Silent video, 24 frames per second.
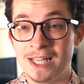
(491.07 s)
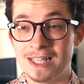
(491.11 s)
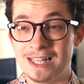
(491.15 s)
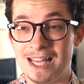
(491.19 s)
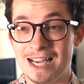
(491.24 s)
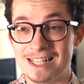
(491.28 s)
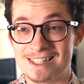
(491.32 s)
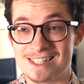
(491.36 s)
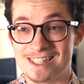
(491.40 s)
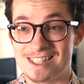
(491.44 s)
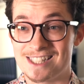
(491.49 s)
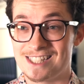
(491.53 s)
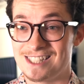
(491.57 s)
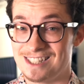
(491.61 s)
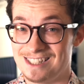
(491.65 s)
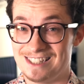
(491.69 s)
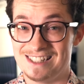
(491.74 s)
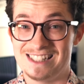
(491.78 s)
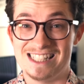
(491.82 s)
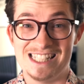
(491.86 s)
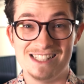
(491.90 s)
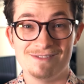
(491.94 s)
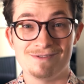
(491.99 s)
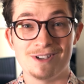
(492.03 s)
that's
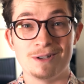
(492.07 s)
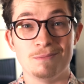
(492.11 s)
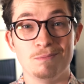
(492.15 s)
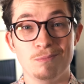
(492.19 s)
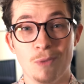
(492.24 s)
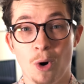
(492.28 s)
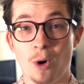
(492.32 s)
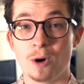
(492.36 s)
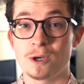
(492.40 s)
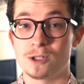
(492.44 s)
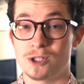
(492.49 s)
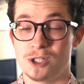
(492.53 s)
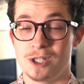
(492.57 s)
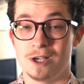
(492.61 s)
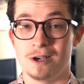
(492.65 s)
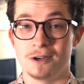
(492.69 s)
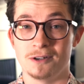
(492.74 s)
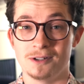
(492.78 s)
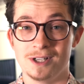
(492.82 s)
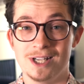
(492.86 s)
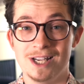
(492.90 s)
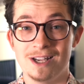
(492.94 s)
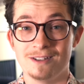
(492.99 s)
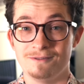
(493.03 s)
even more
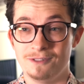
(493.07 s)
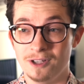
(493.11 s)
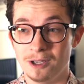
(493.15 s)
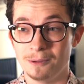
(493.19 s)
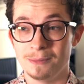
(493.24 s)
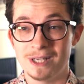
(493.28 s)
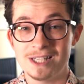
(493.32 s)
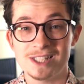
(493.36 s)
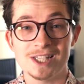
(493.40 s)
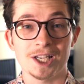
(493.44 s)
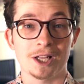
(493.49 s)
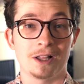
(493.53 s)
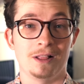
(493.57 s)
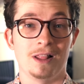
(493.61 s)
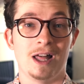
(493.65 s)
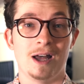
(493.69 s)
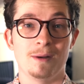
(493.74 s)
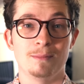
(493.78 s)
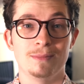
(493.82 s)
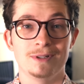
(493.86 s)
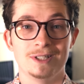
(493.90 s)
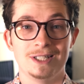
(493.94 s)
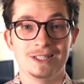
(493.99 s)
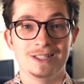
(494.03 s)
so. Film is a
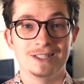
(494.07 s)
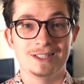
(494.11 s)
club.